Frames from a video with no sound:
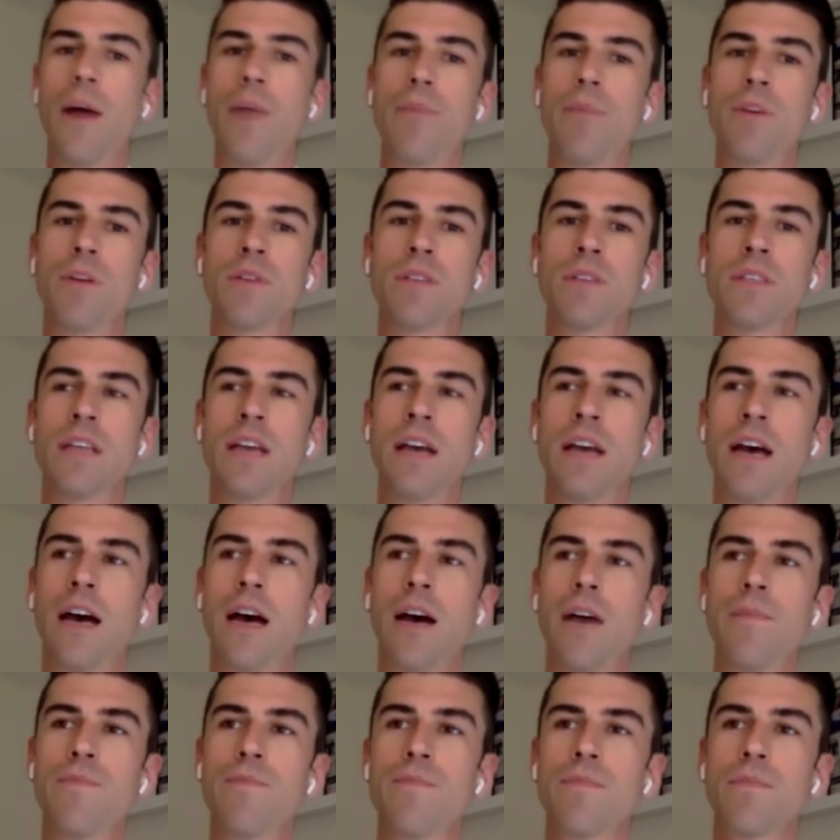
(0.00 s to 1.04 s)
There's
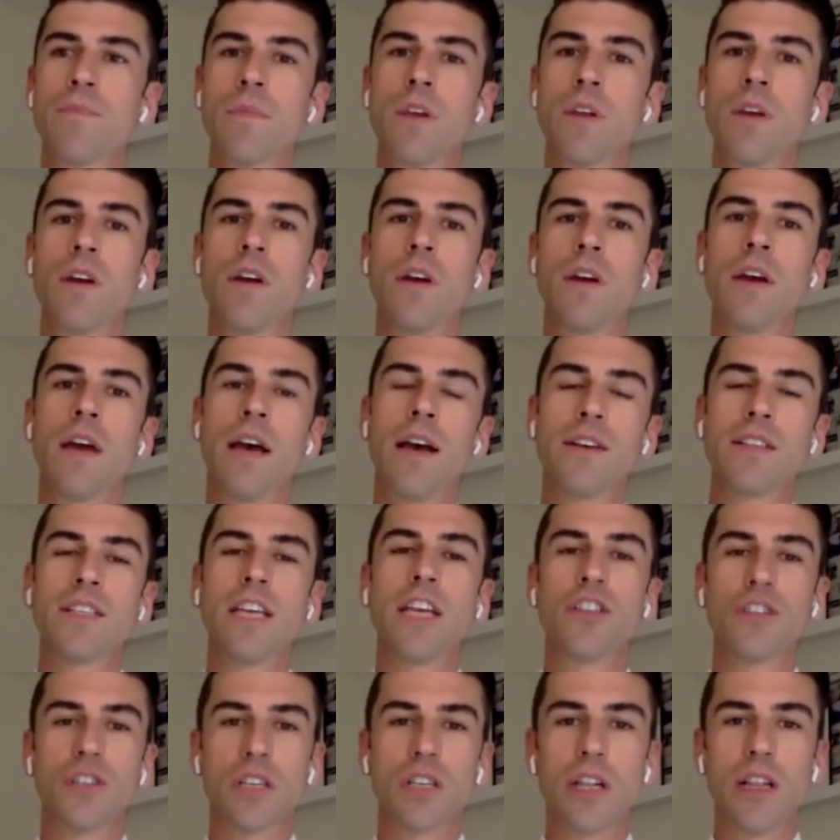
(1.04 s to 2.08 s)
a Hells
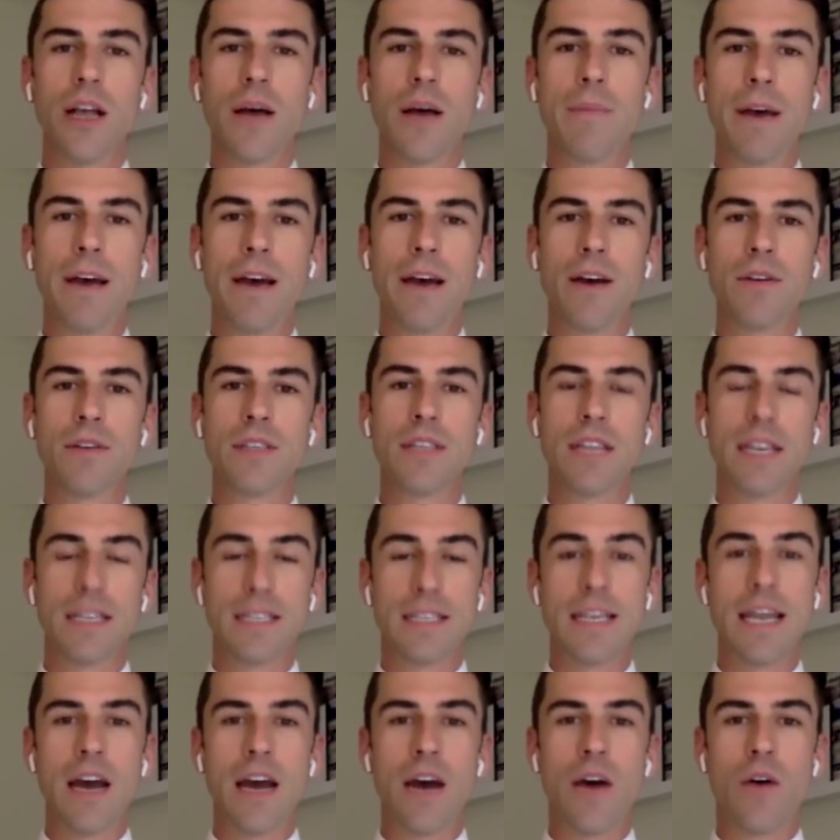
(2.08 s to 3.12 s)
Angels clubhouse that's
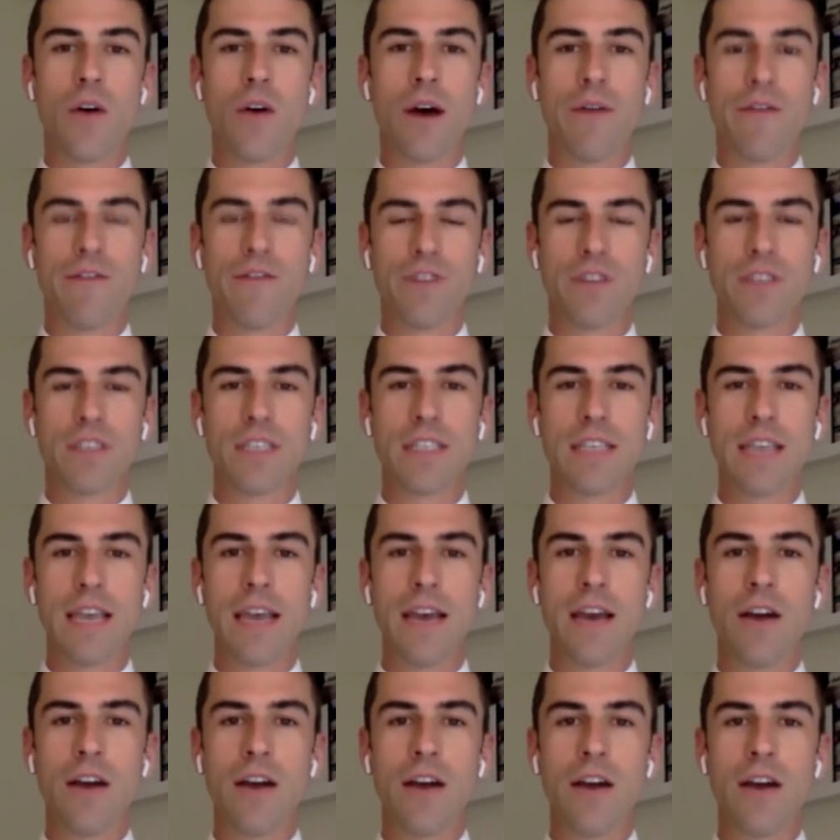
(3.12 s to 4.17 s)
now up for
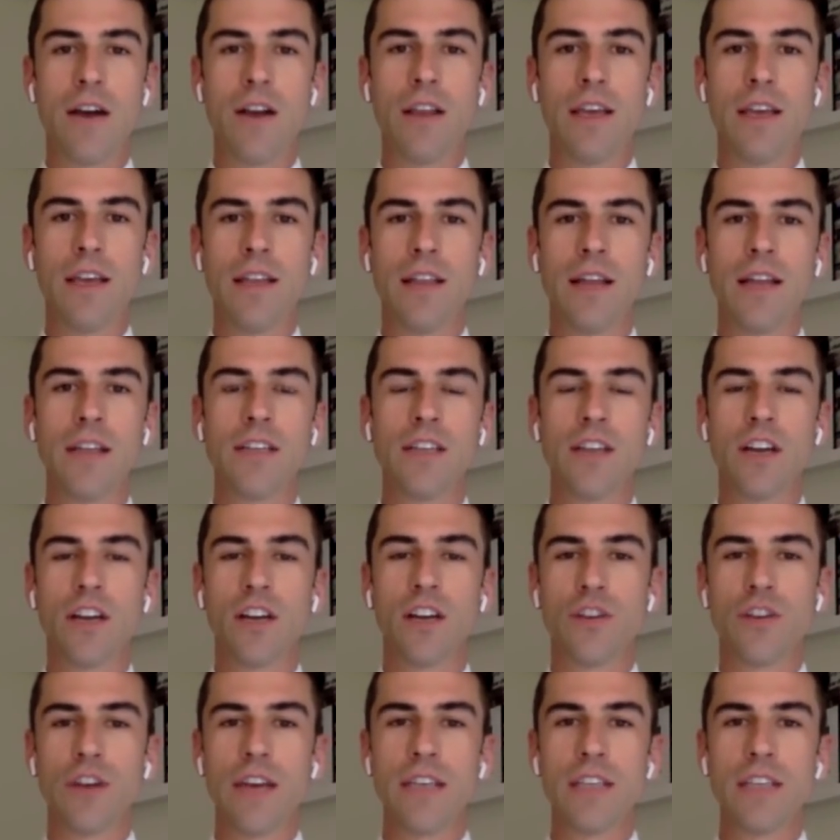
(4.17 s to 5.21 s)
sale in London on
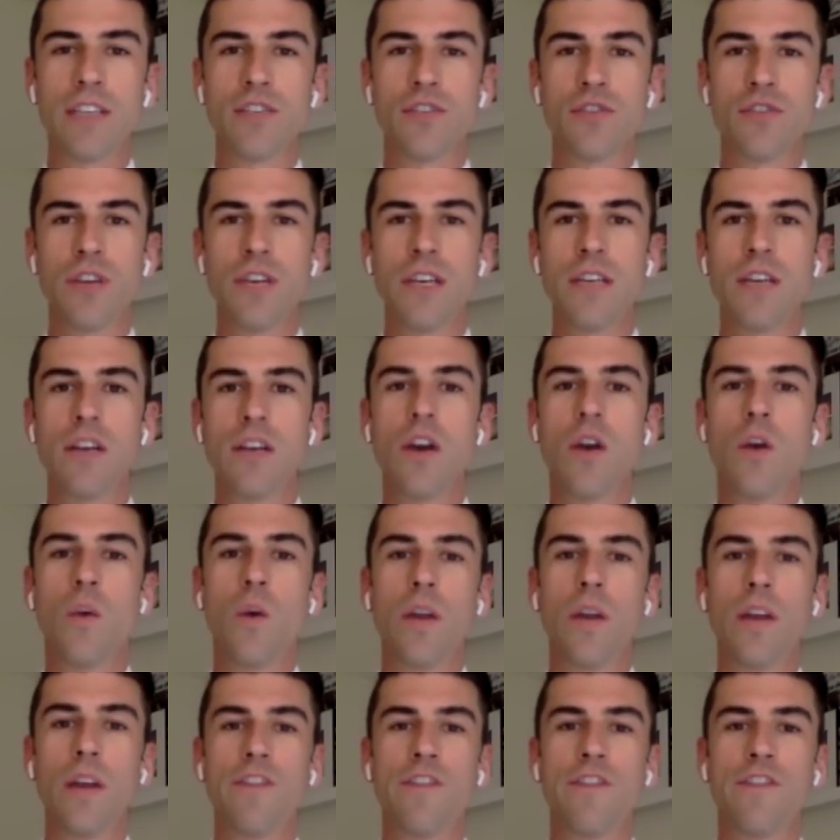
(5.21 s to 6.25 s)
Grey Street. when
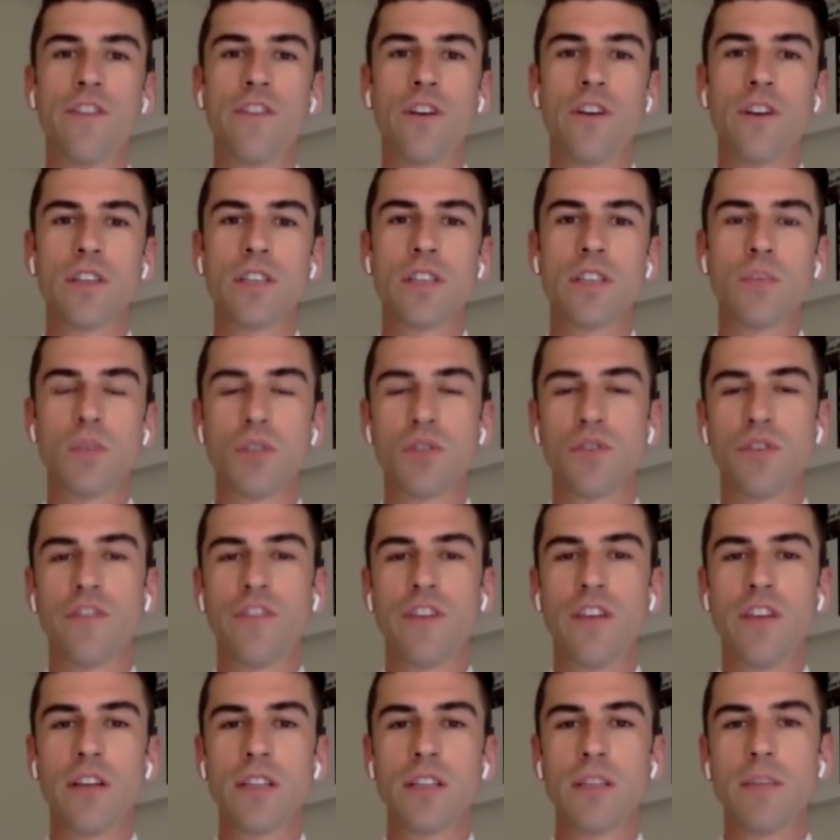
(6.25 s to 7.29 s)
it first was
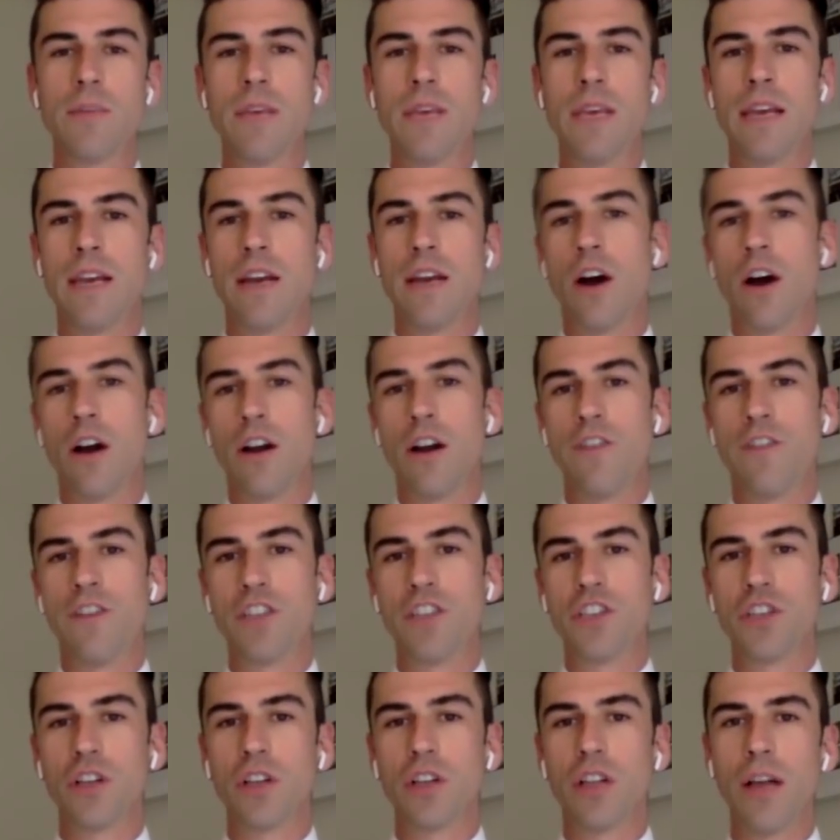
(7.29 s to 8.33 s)
revealed to be an
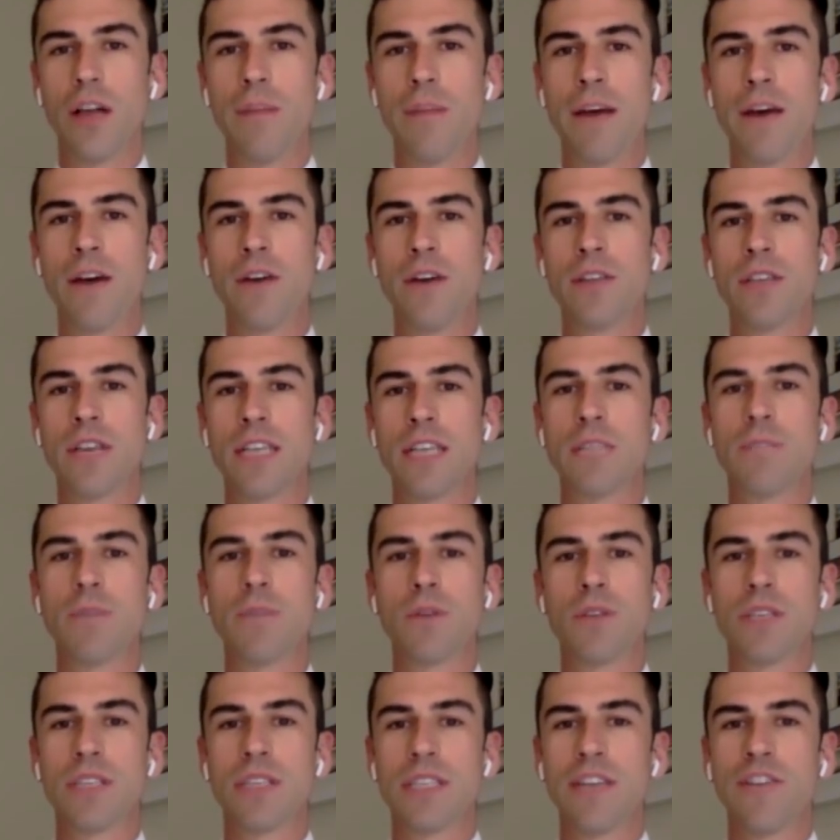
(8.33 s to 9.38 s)
unofficial clubhouse, I spoke
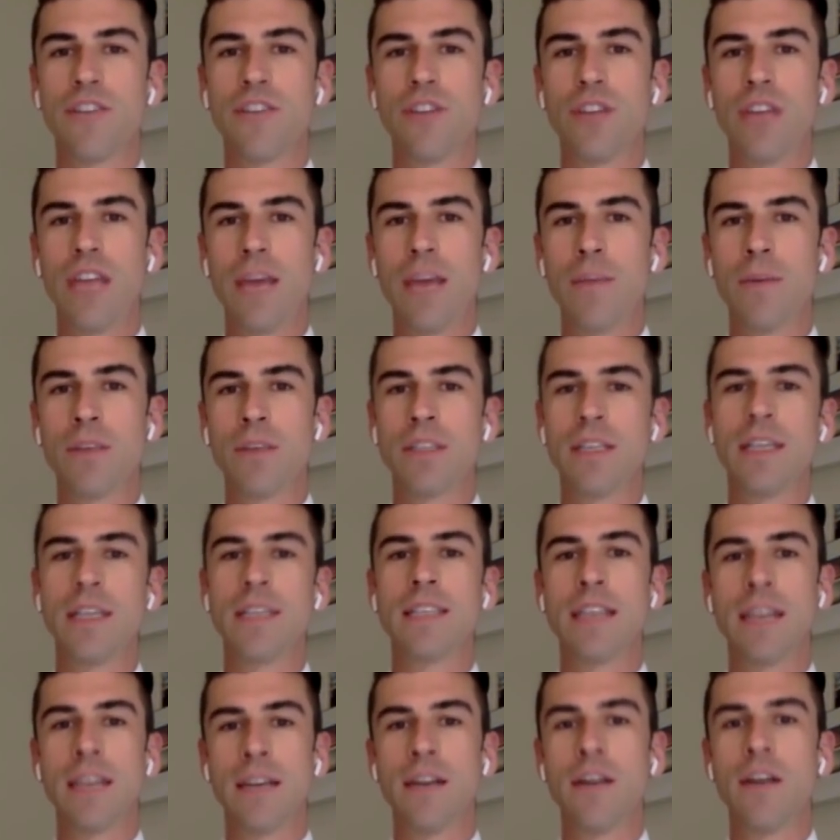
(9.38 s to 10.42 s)
to several neighbors and they said,